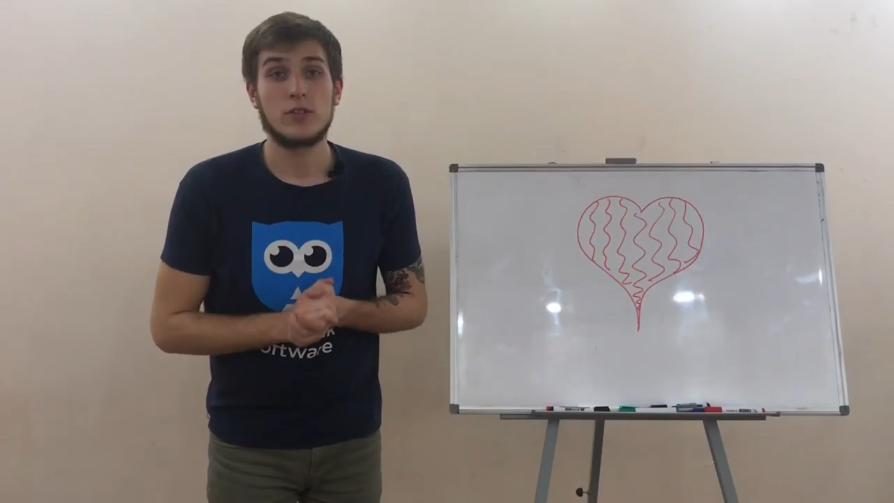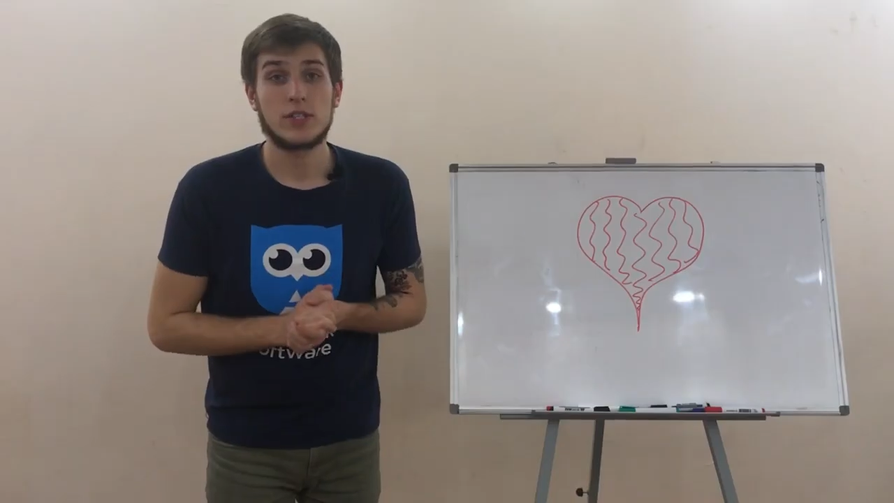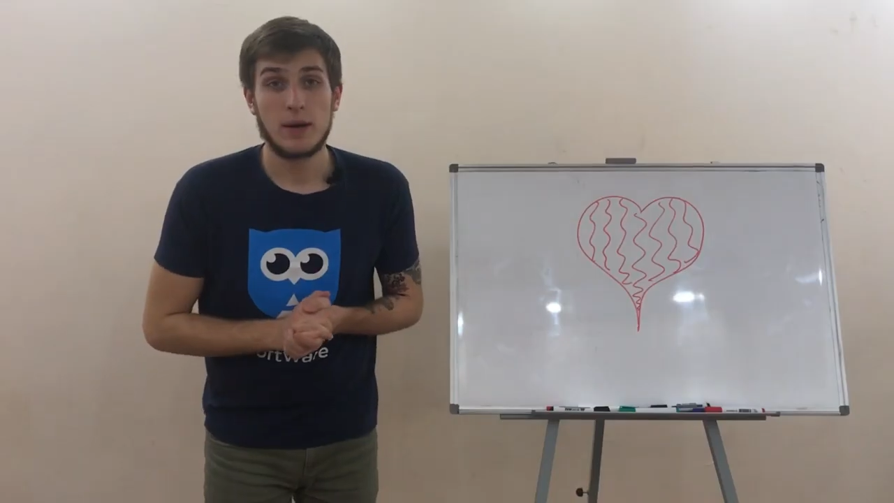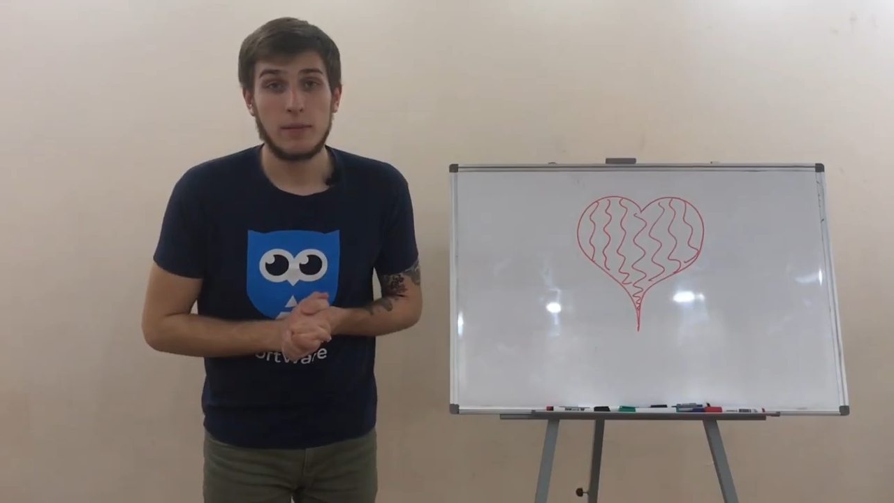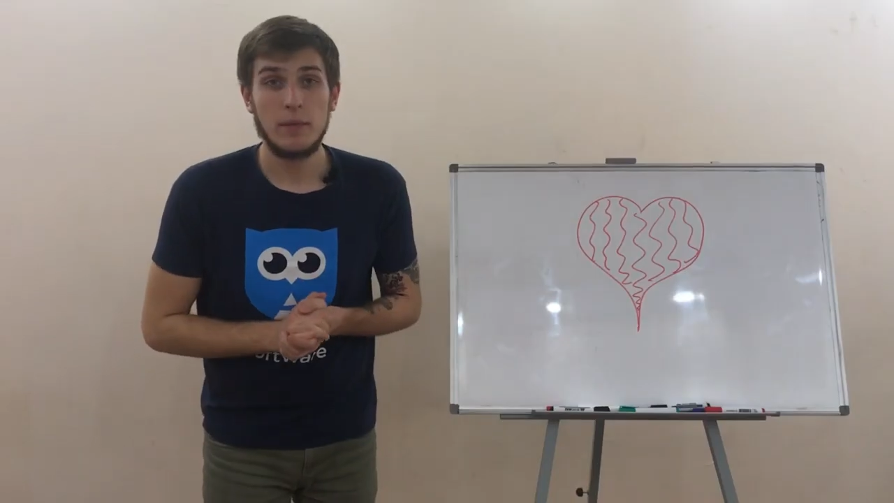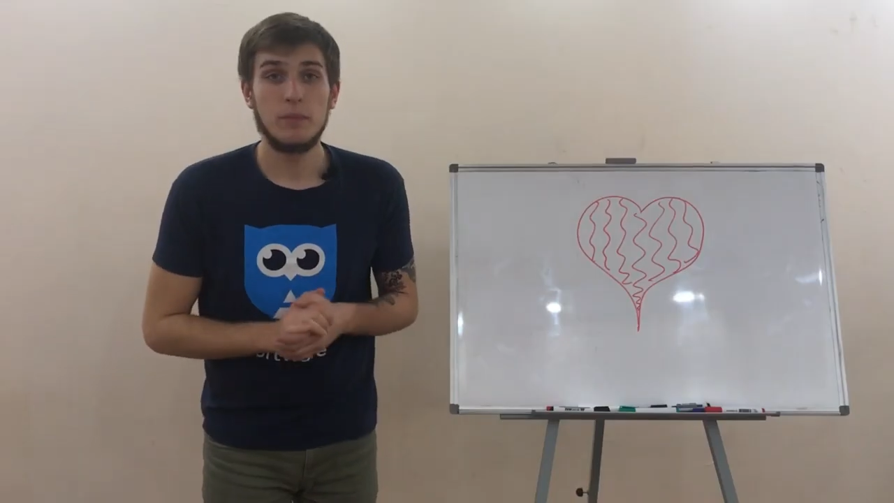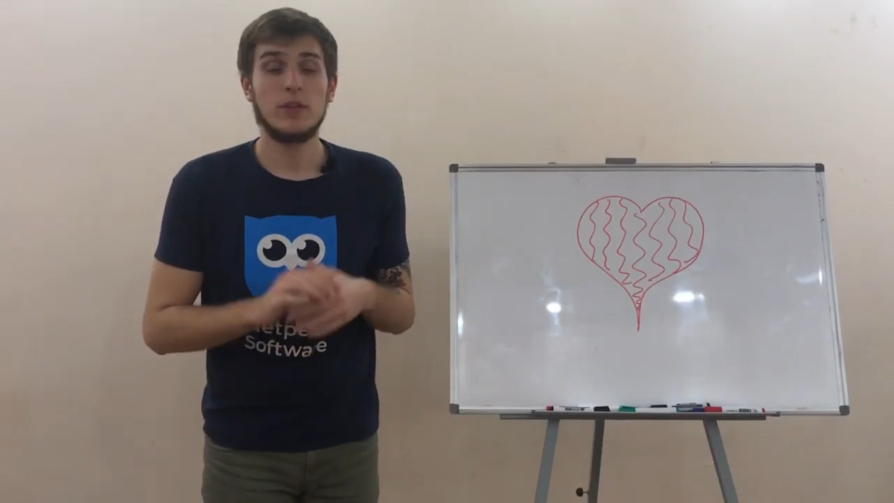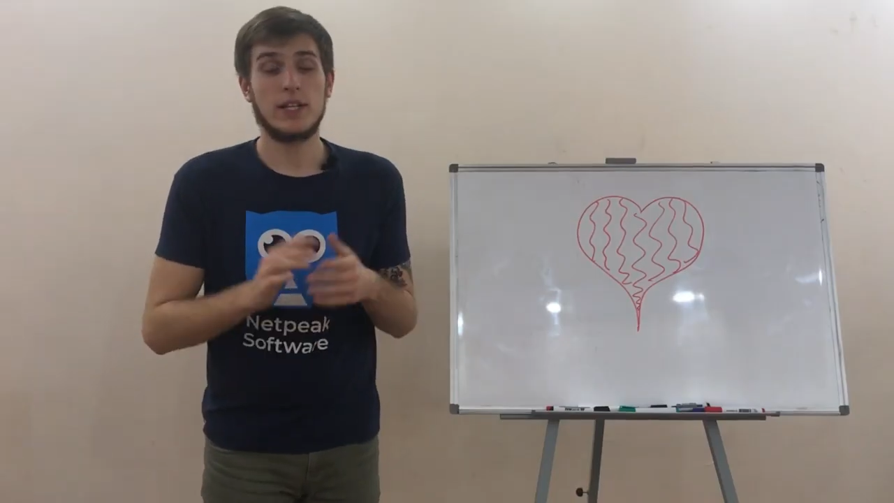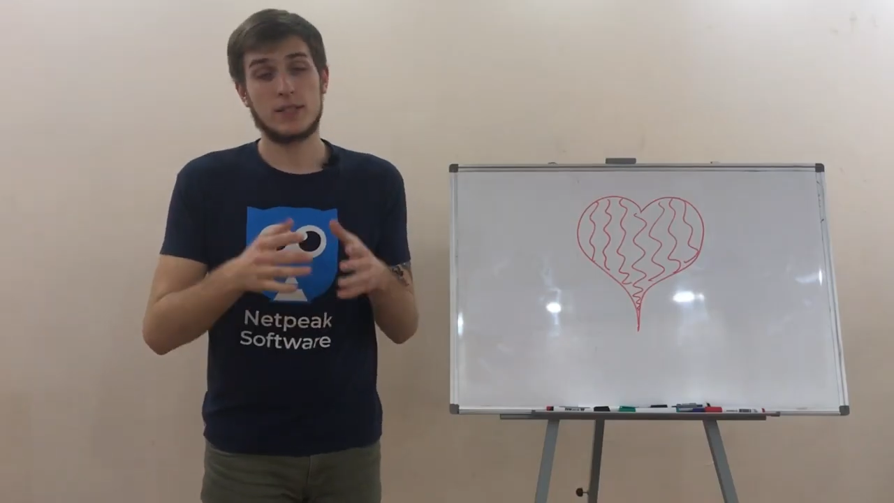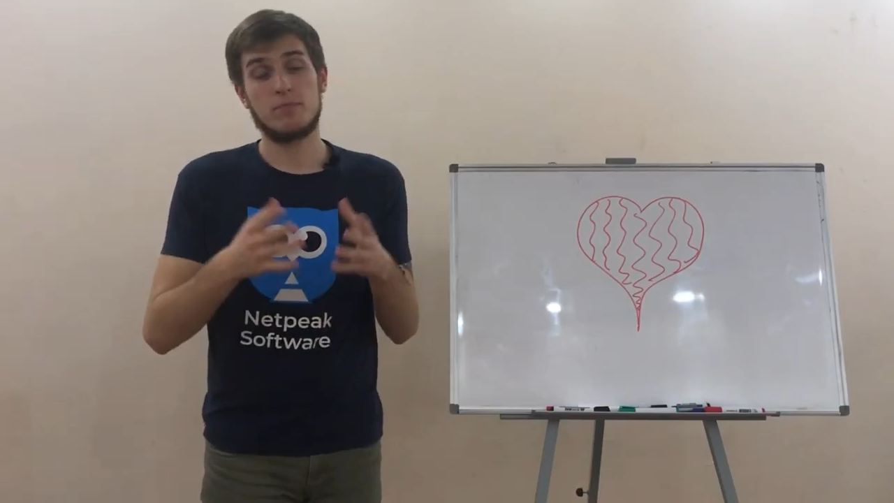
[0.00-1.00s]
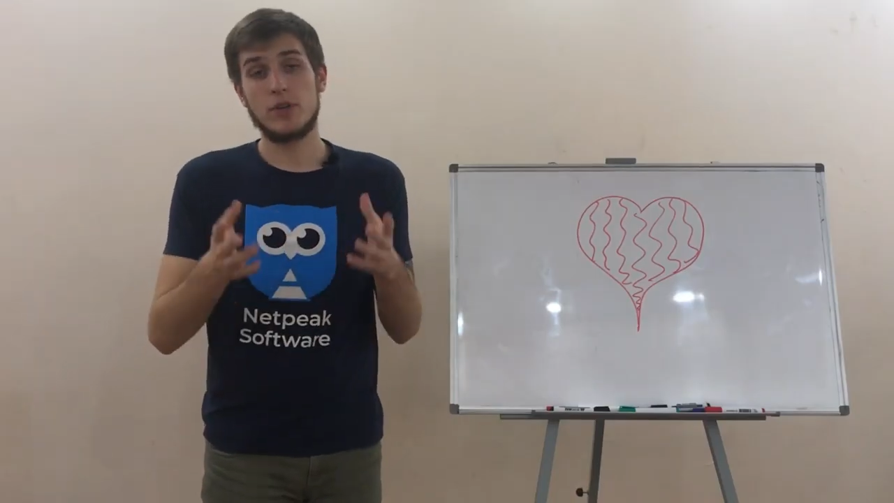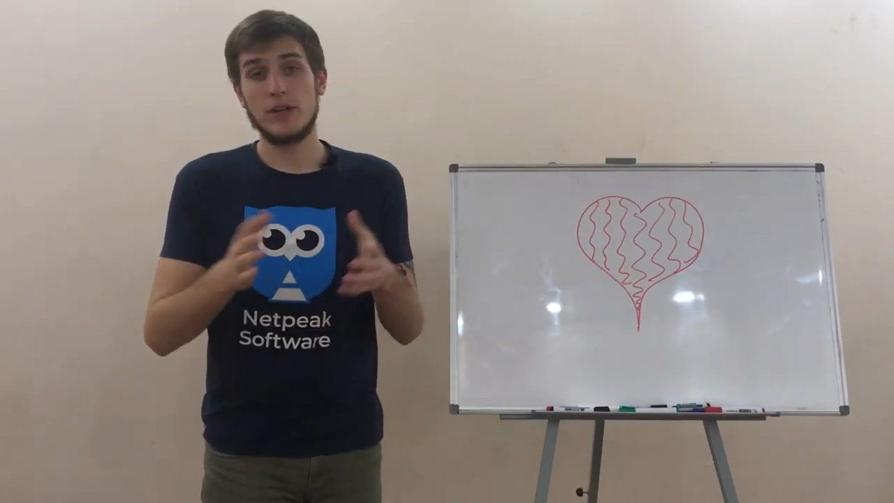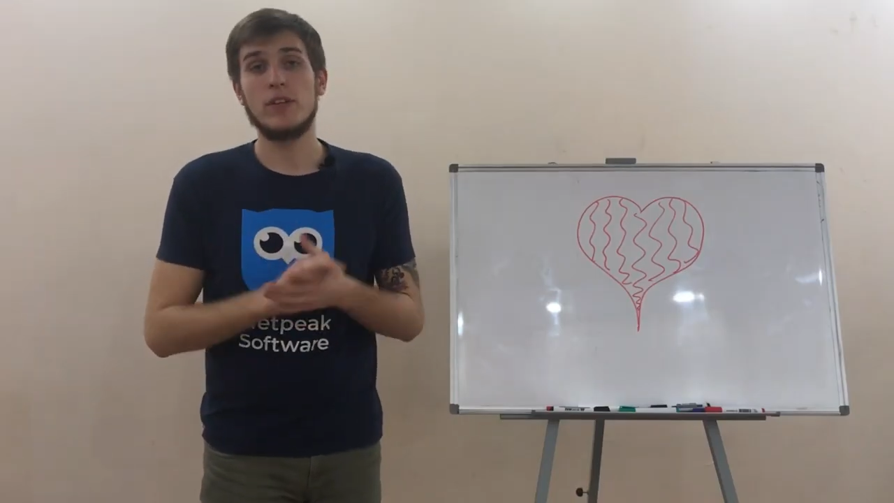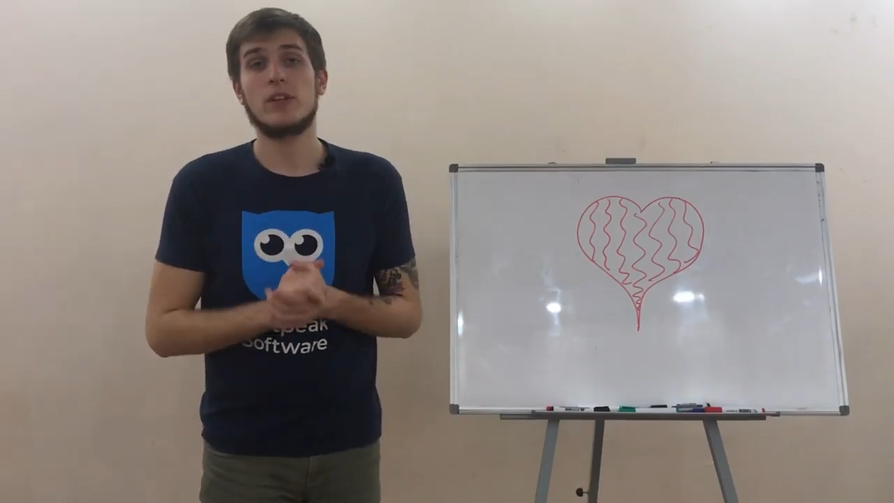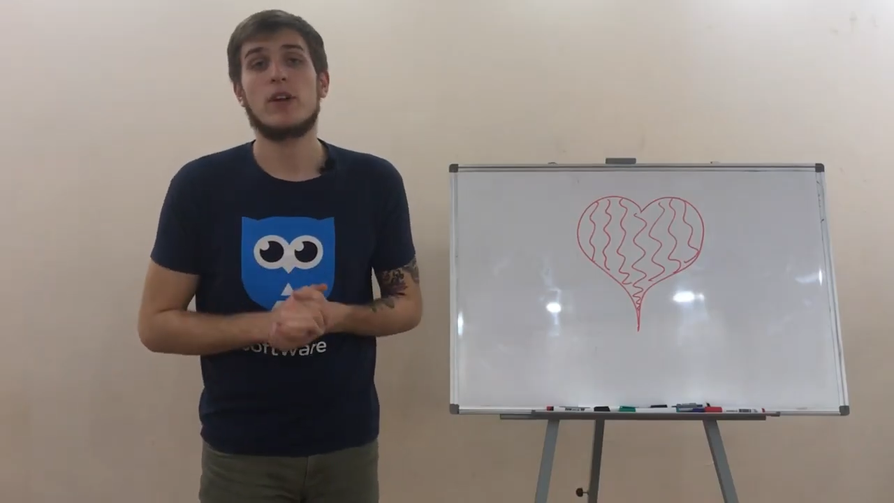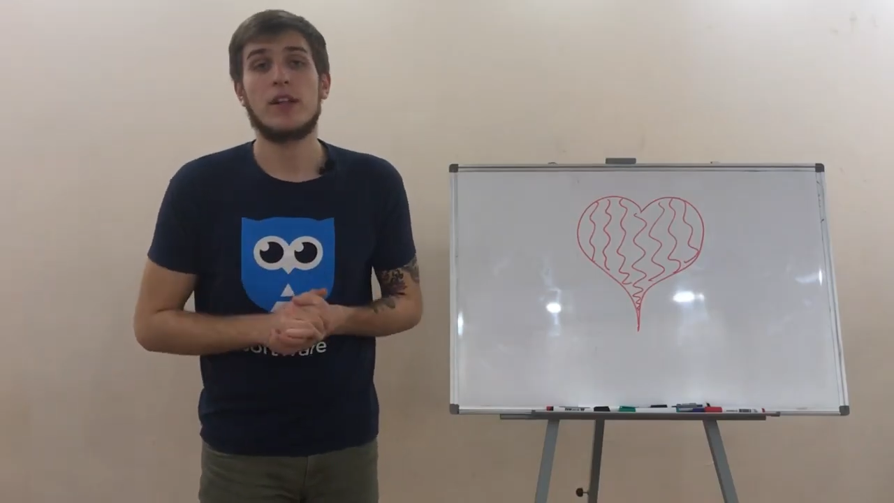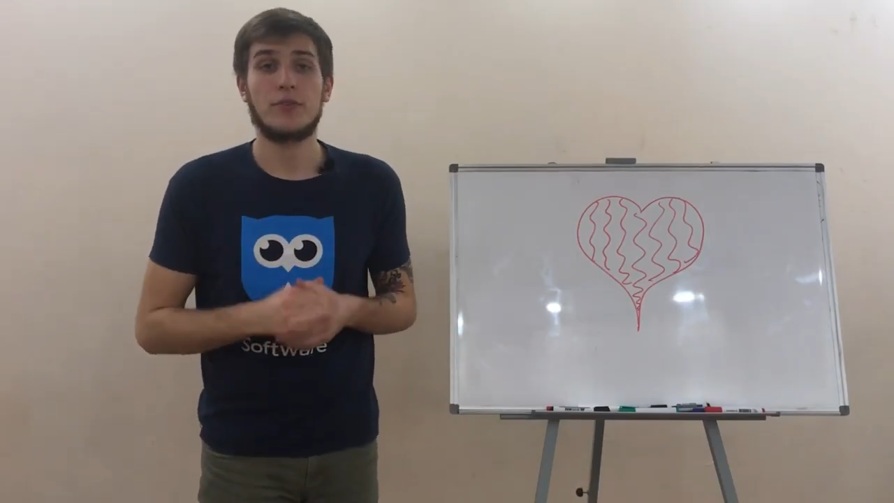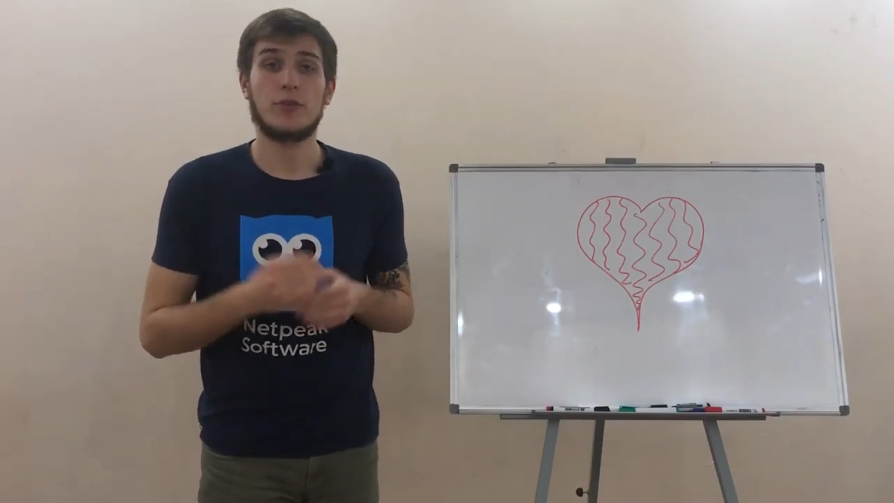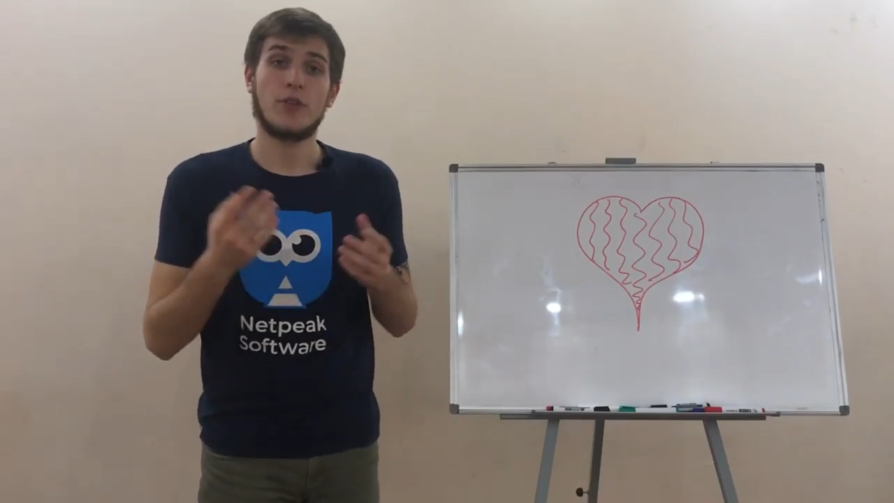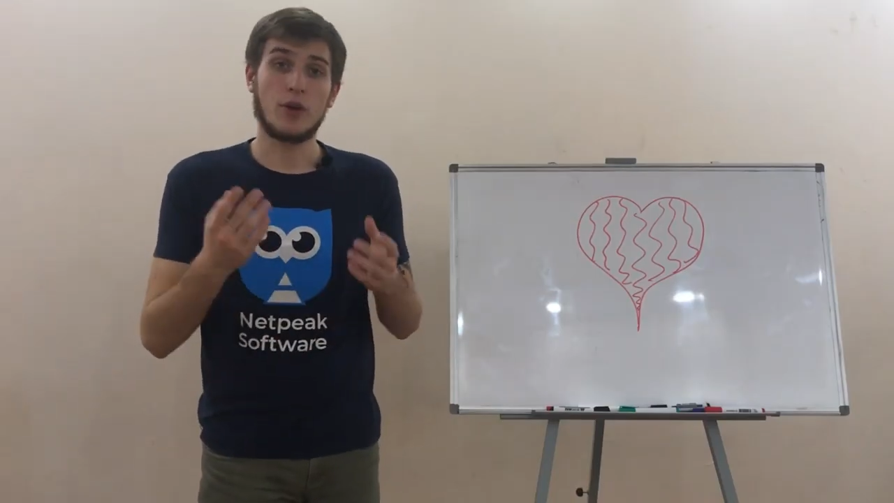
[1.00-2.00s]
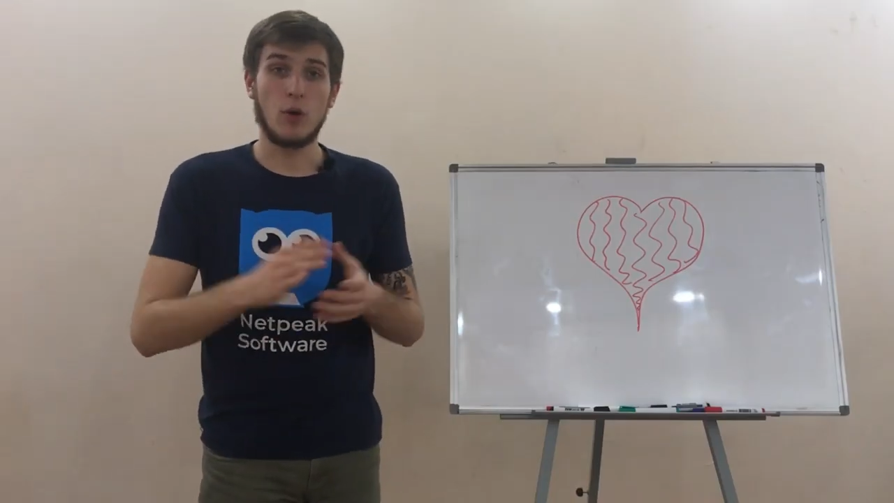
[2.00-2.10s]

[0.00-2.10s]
To sum up, let's briefly run through